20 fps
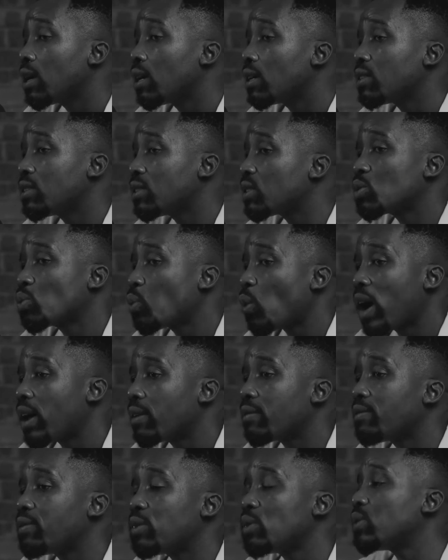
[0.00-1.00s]
It's just
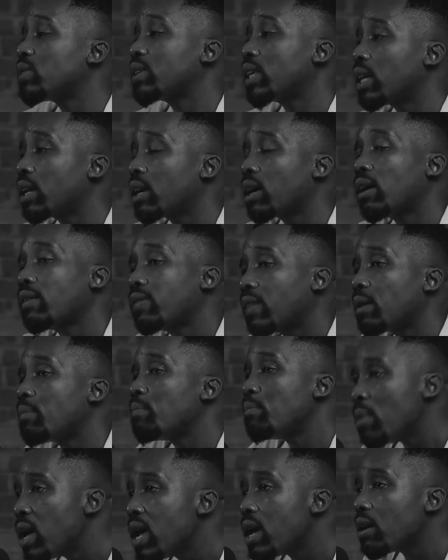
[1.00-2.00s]
one view's getting out that
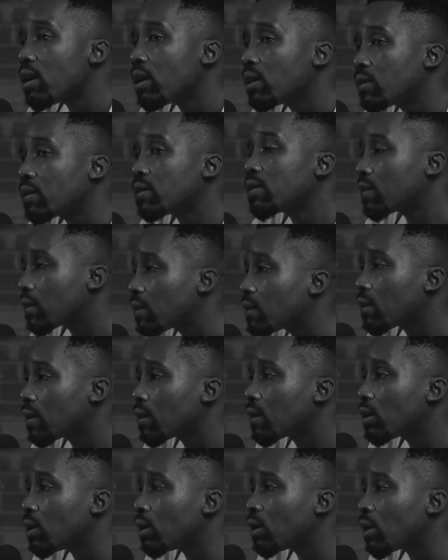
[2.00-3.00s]
men are just,
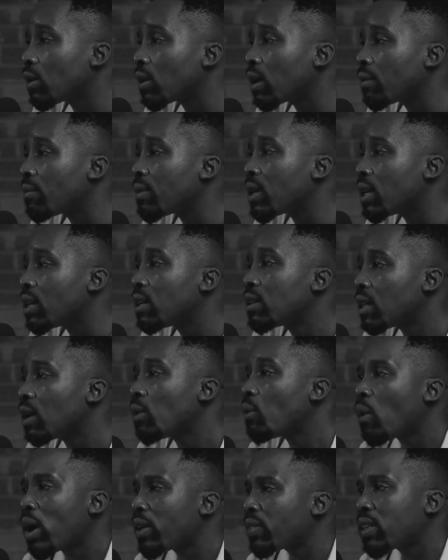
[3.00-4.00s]
you know what I mean, the
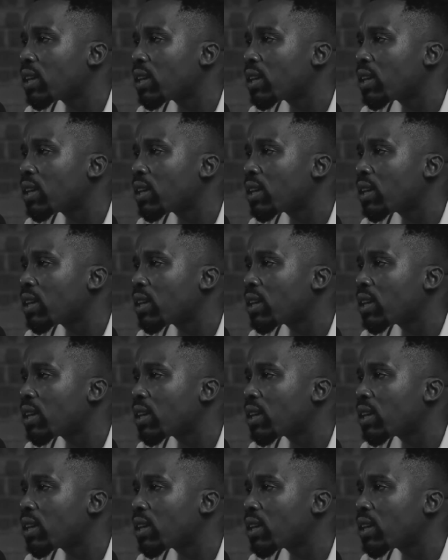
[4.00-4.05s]
one